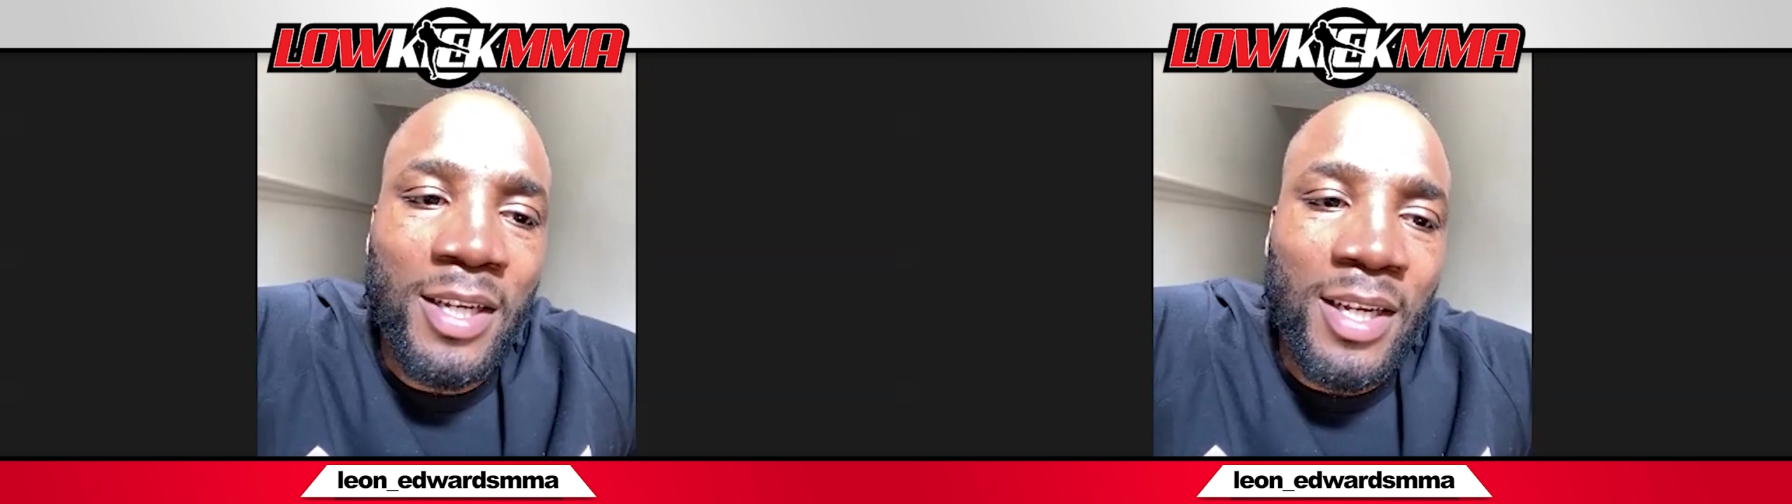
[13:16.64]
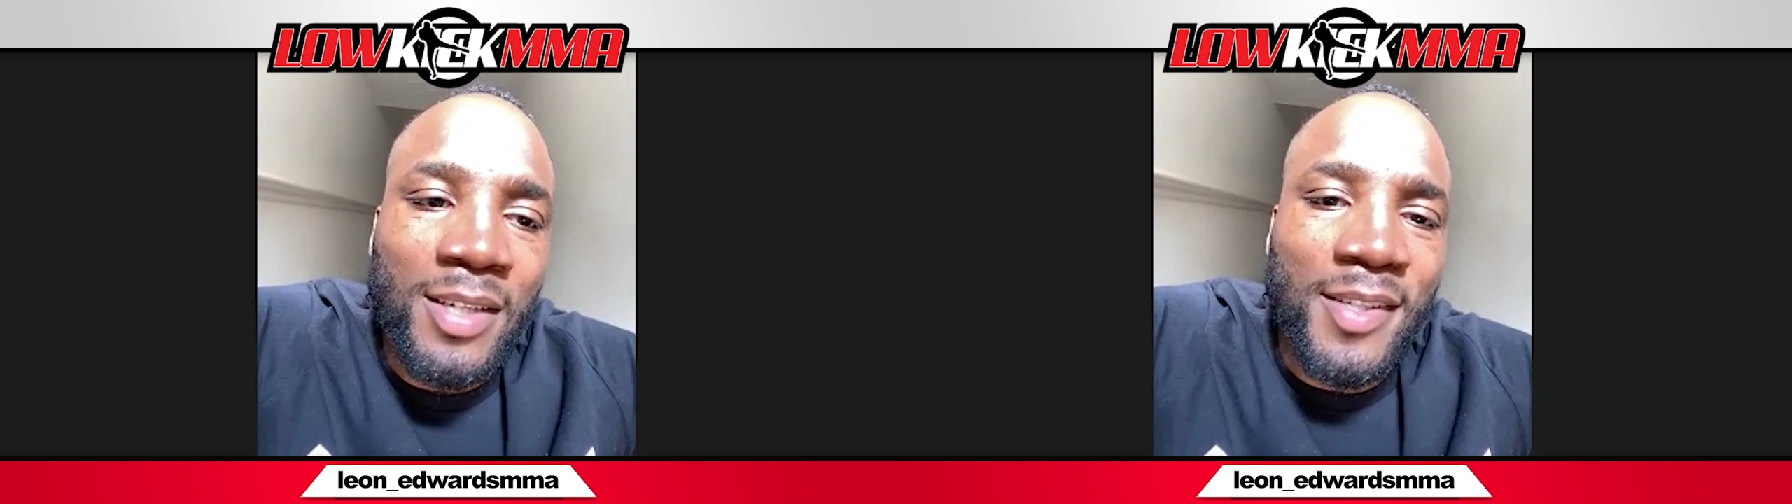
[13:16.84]

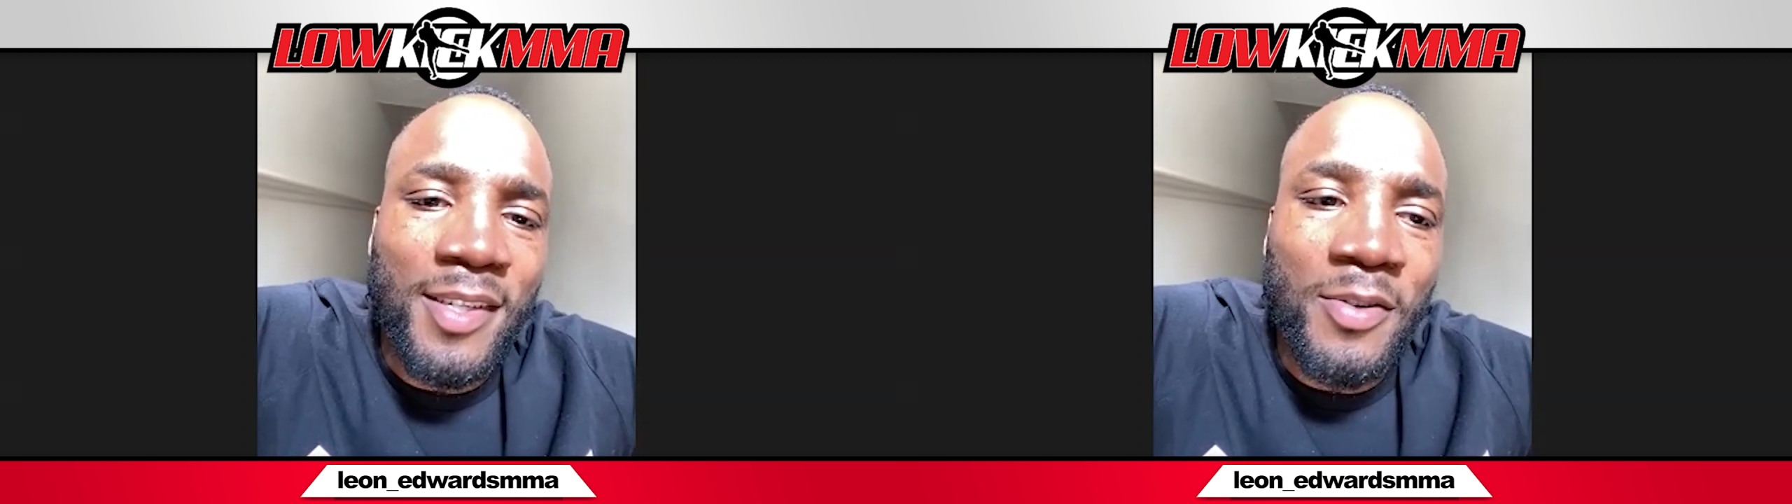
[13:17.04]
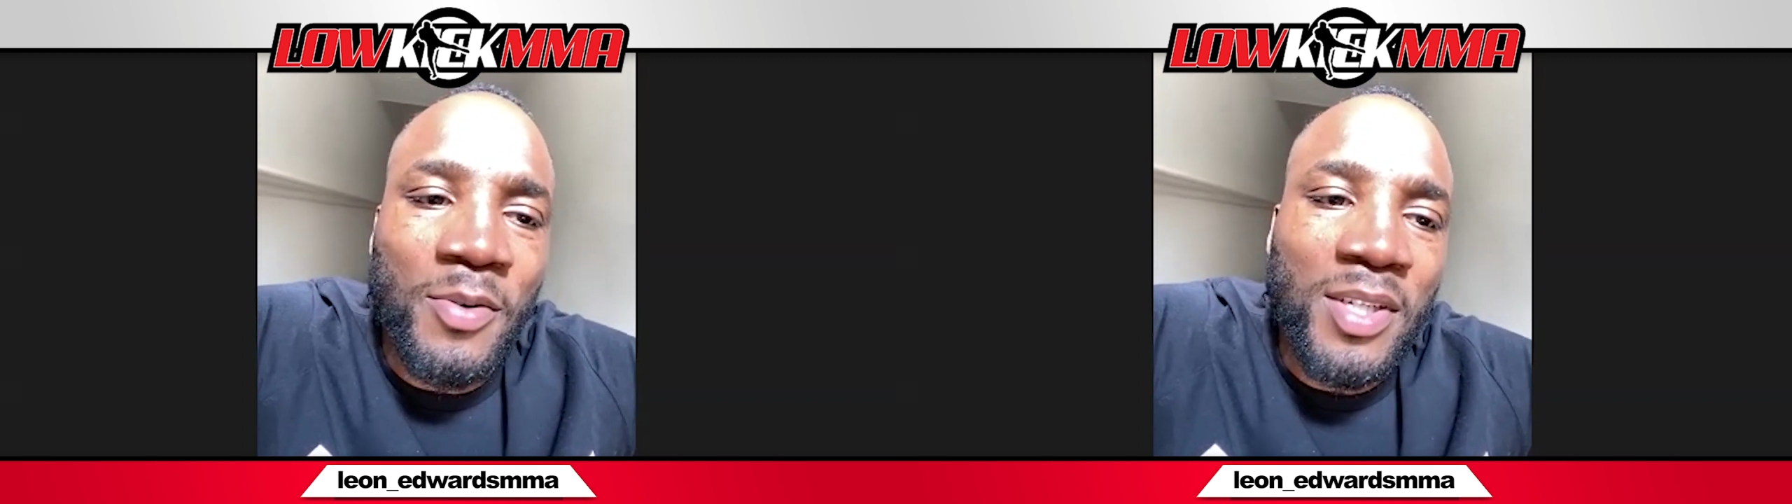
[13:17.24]

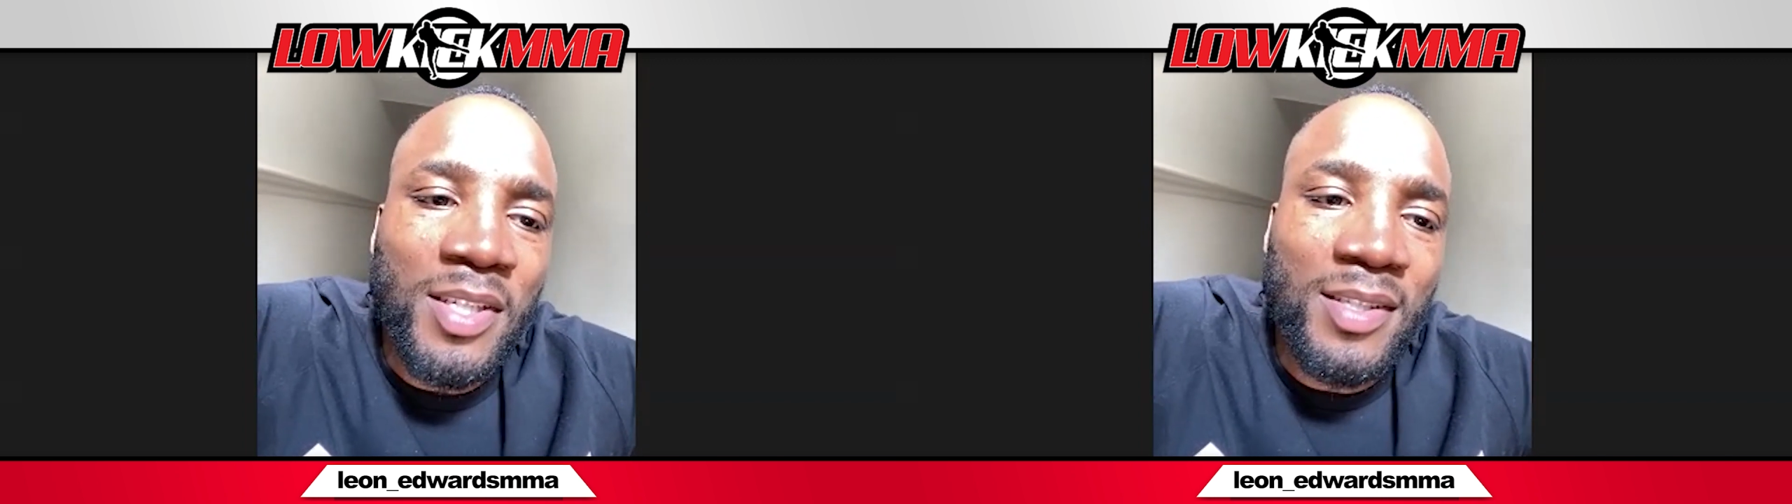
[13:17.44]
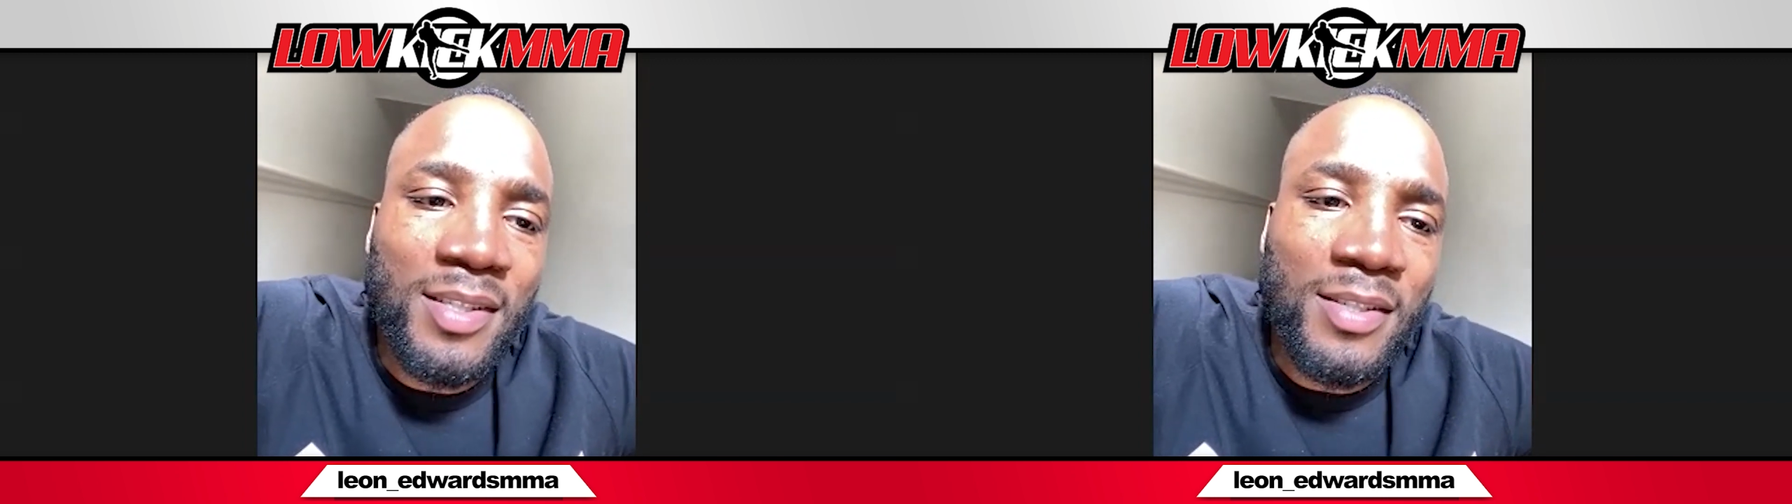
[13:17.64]
saying all this.